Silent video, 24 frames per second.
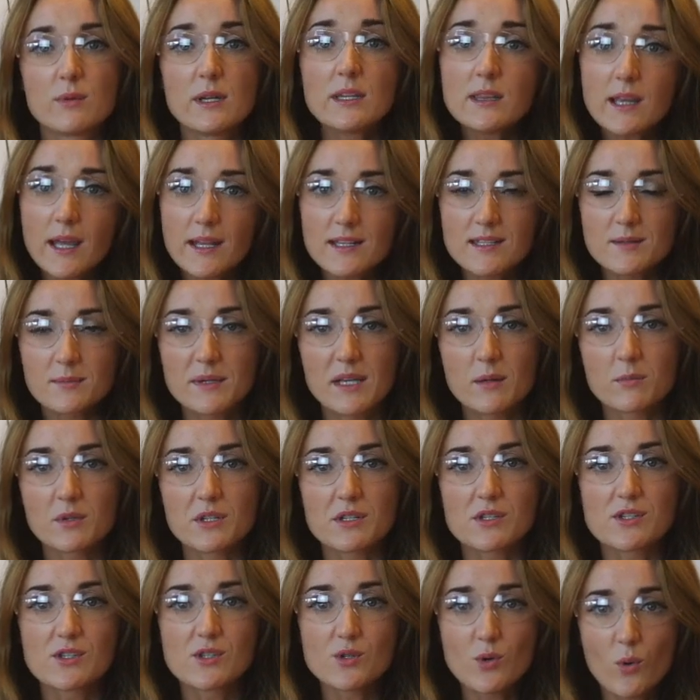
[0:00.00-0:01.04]
we'd like to be able
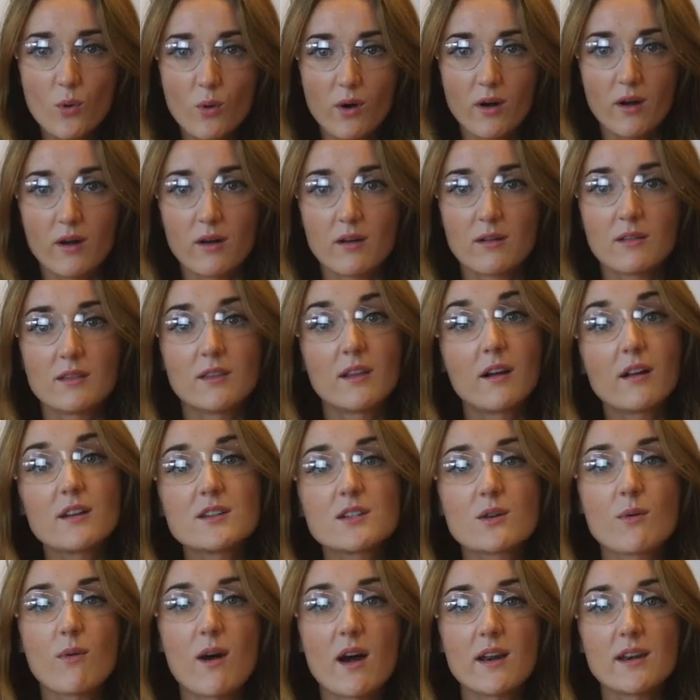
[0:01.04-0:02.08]
to store
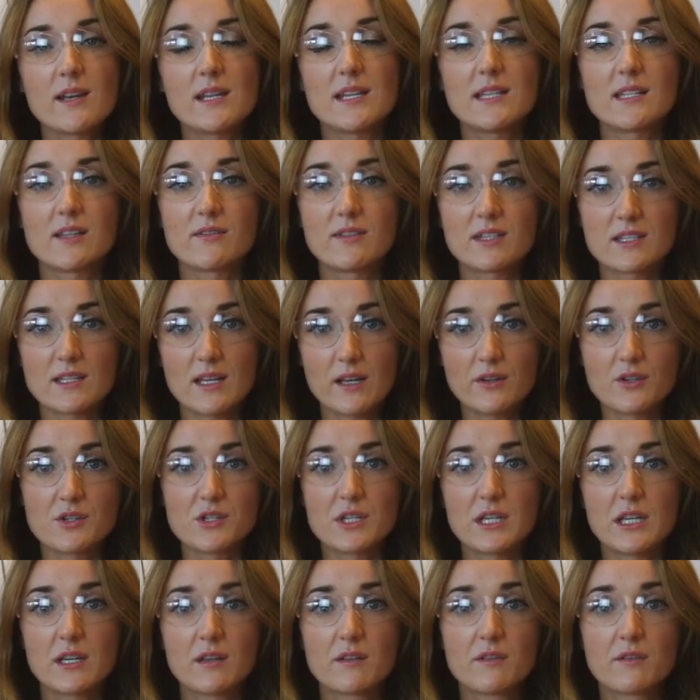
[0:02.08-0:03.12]
large quantities of its
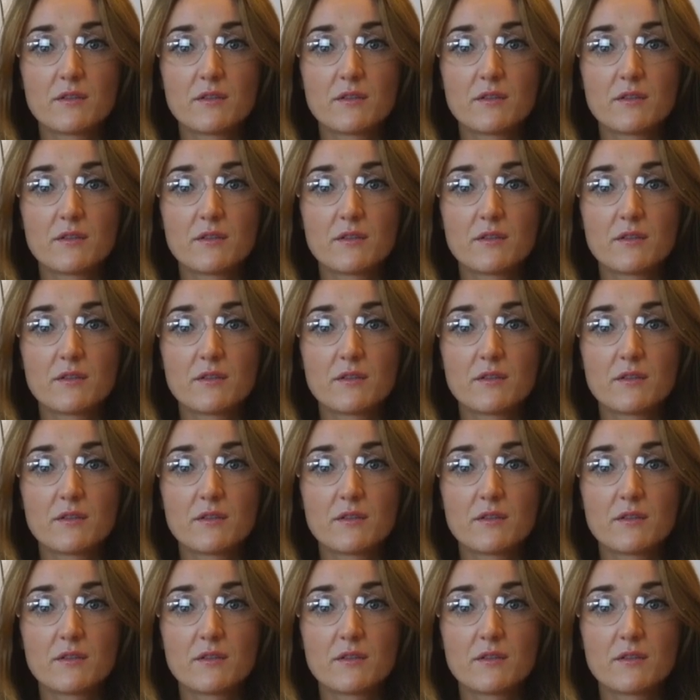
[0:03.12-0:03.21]
energy,